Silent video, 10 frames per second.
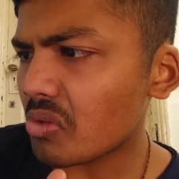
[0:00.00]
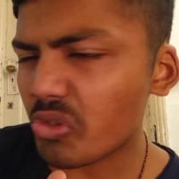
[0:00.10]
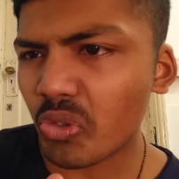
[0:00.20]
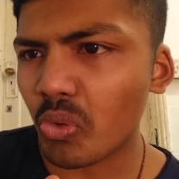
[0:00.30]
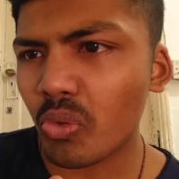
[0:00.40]

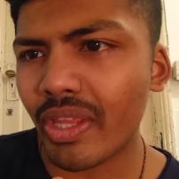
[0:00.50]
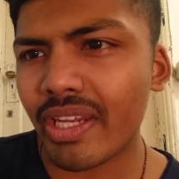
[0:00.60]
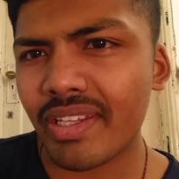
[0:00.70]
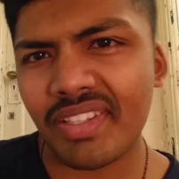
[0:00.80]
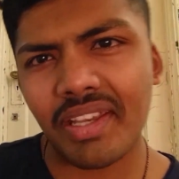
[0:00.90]
not sure who
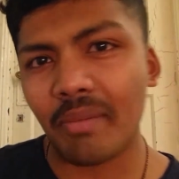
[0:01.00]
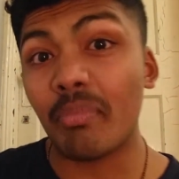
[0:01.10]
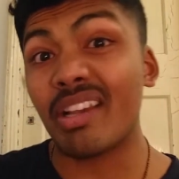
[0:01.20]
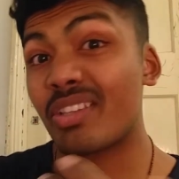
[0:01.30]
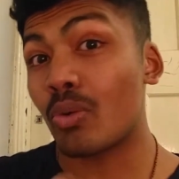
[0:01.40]
that is,
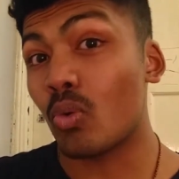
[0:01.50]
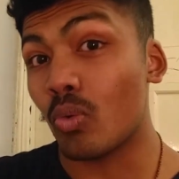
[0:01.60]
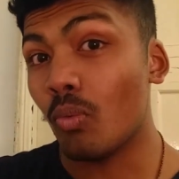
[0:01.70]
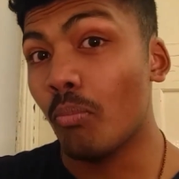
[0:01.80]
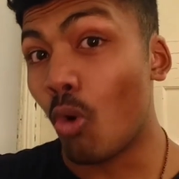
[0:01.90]
a person
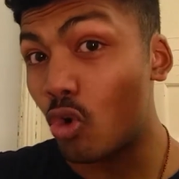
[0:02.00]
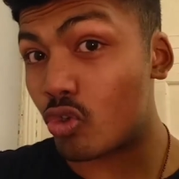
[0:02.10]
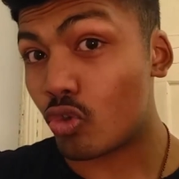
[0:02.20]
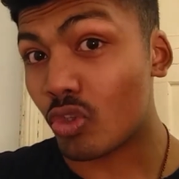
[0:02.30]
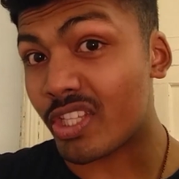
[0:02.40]
who
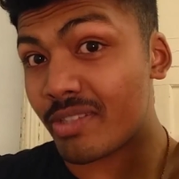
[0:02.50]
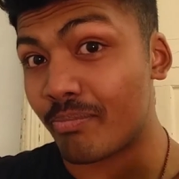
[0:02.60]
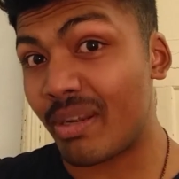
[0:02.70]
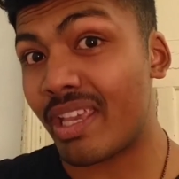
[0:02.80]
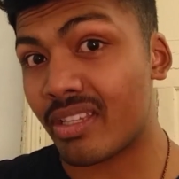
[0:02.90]
bought to
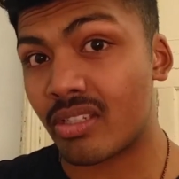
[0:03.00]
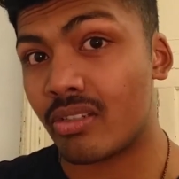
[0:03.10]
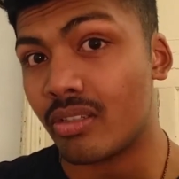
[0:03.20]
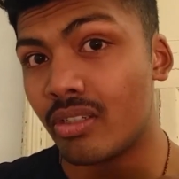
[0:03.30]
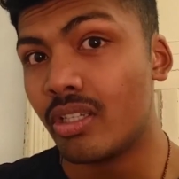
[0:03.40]
this
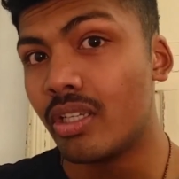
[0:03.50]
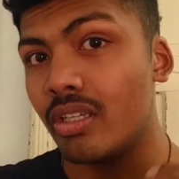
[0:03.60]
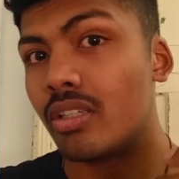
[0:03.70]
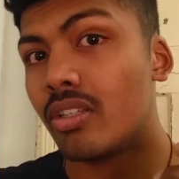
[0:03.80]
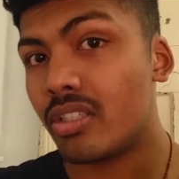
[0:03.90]
place
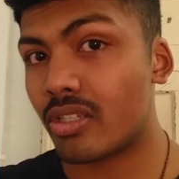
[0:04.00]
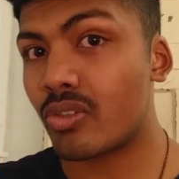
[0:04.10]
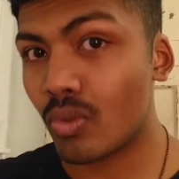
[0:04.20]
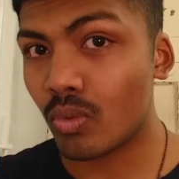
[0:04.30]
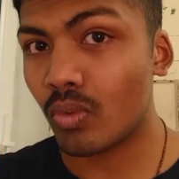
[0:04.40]

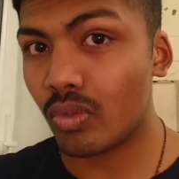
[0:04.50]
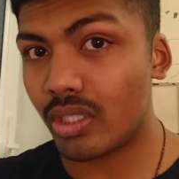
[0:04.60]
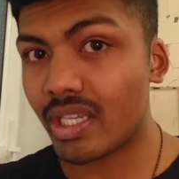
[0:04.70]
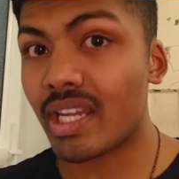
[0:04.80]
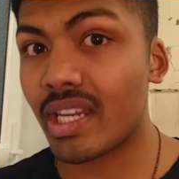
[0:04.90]
just
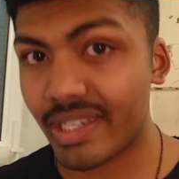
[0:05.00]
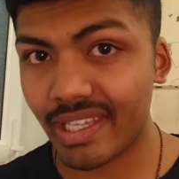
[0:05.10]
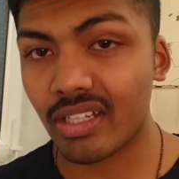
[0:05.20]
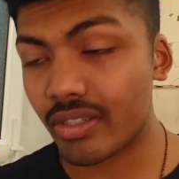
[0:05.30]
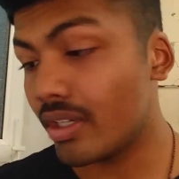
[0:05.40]
so he can
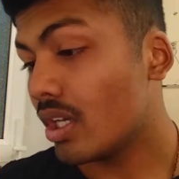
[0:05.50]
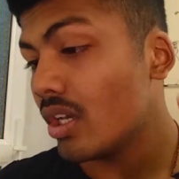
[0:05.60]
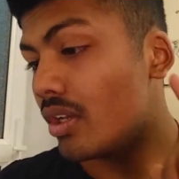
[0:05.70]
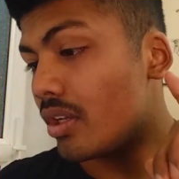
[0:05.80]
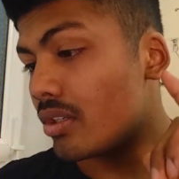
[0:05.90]
get killed.
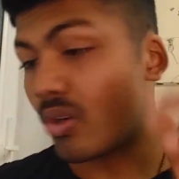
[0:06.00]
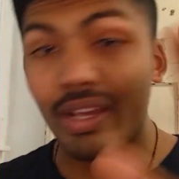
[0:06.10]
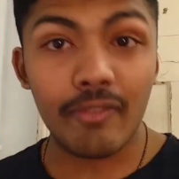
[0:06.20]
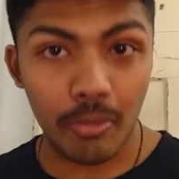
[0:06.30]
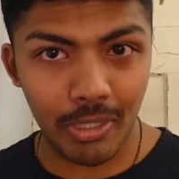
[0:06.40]

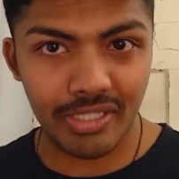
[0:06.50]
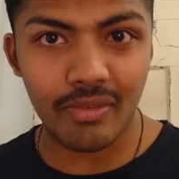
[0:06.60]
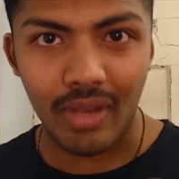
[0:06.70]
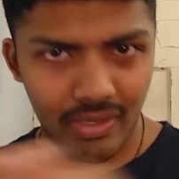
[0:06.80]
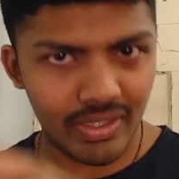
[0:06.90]
Not
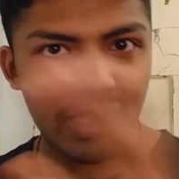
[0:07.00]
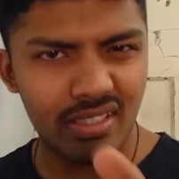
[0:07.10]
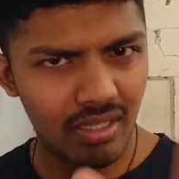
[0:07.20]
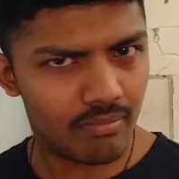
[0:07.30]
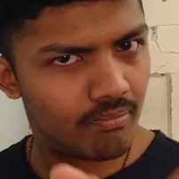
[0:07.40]
everybody survives.
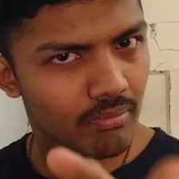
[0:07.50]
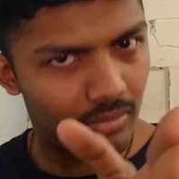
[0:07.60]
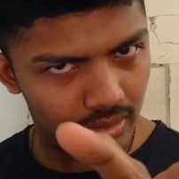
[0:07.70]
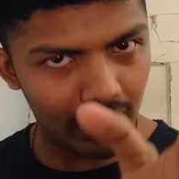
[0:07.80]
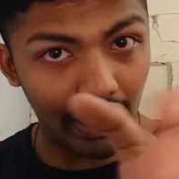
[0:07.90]
That's a
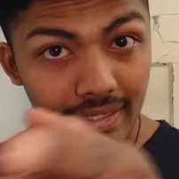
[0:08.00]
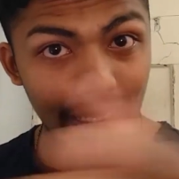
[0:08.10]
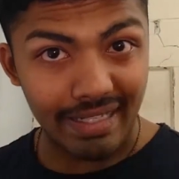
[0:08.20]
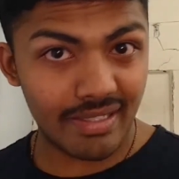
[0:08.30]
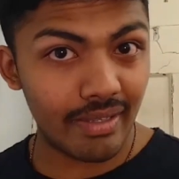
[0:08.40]

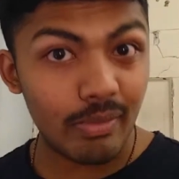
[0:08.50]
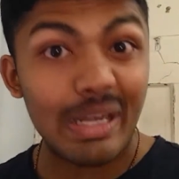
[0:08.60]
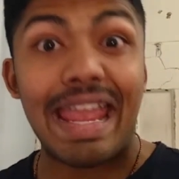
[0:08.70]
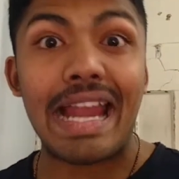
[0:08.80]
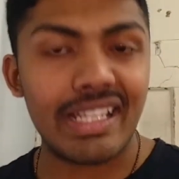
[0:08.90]
that, that's a
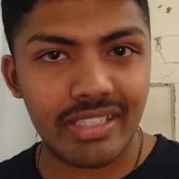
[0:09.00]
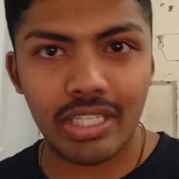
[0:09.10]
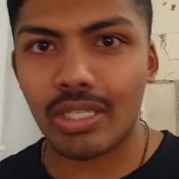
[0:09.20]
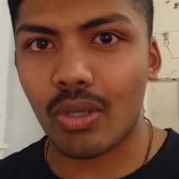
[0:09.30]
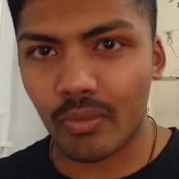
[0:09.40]

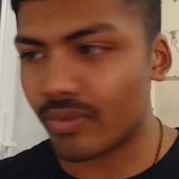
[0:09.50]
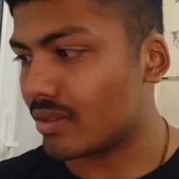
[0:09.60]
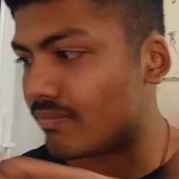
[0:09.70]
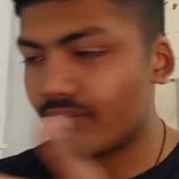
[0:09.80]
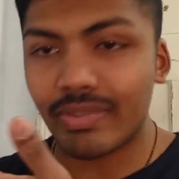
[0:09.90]
reality of
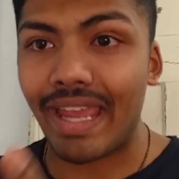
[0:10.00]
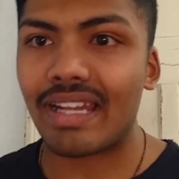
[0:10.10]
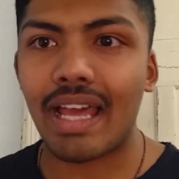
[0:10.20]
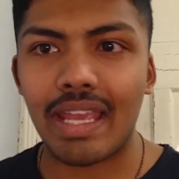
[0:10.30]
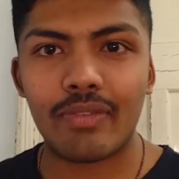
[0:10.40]

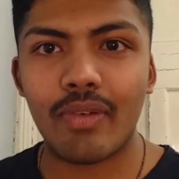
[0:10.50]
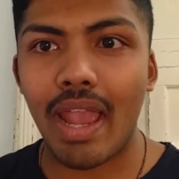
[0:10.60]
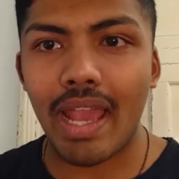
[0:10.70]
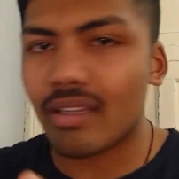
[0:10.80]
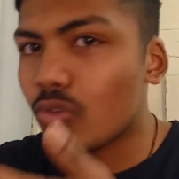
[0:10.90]
their
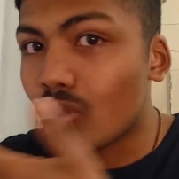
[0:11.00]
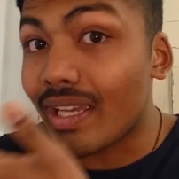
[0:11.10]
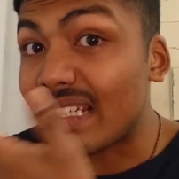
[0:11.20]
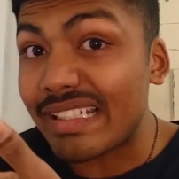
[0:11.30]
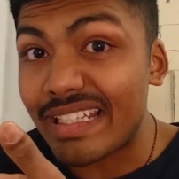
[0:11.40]
life and
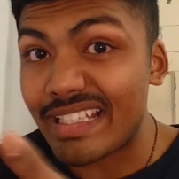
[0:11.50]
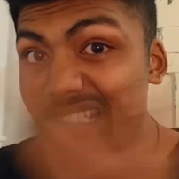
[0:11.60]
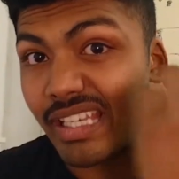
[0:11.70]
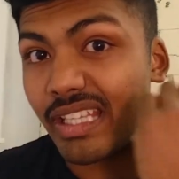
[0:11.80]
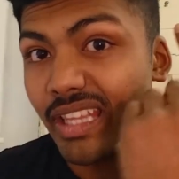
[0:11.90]
you can
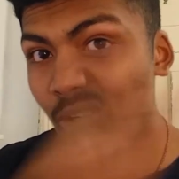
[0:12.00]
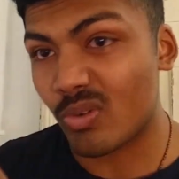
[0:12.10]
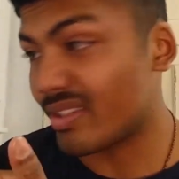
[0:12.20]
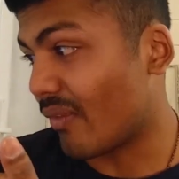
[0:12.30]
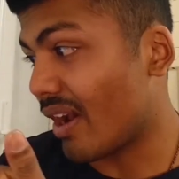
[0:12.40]
clearly see they
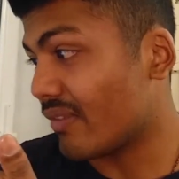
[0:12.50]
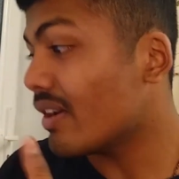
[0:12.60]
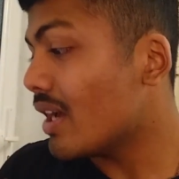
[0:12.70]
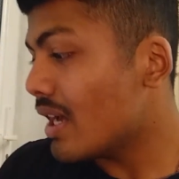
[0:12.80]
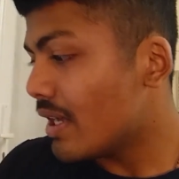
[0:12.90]
don't
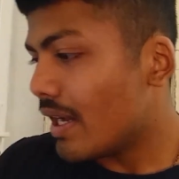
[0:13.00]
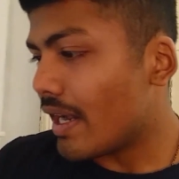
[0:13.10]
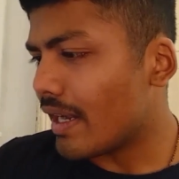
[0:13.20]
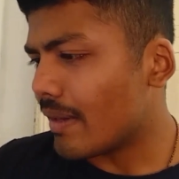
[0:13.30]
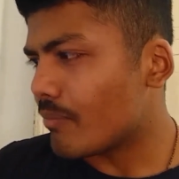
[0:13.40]
survive.
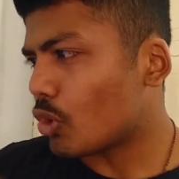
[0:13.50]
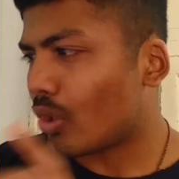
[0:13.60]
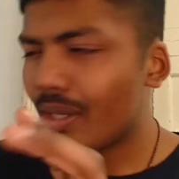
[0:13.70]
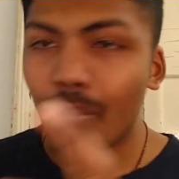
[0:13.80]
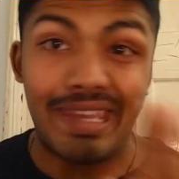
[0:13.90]
Um,
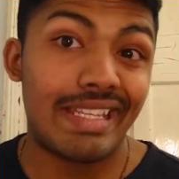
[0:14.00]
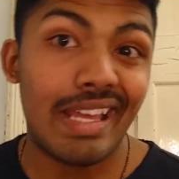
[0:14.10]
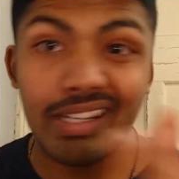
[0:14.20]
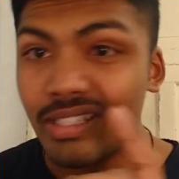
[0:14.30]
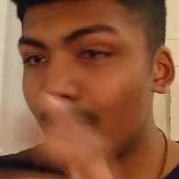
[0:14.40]
not a
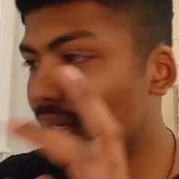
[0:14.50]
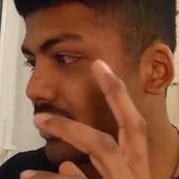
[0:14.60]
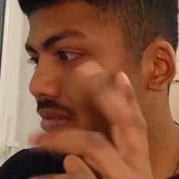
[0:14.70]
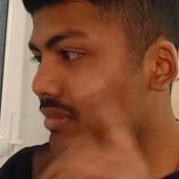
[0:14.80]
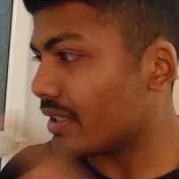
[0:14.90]
main character
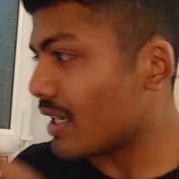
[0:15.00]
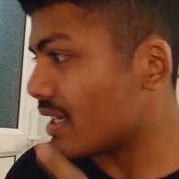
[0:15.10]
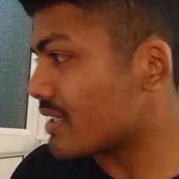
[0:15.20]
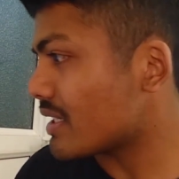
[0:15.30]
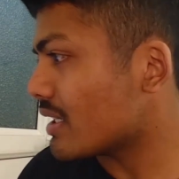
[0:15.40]
but
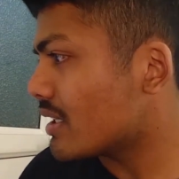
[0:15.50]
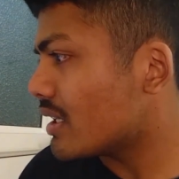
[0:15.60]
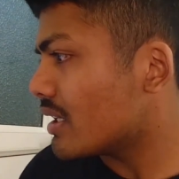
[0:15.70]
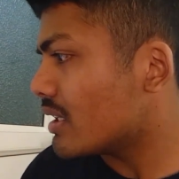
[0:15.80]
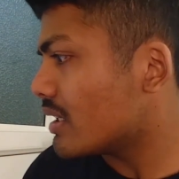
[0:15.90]
yeah let's see.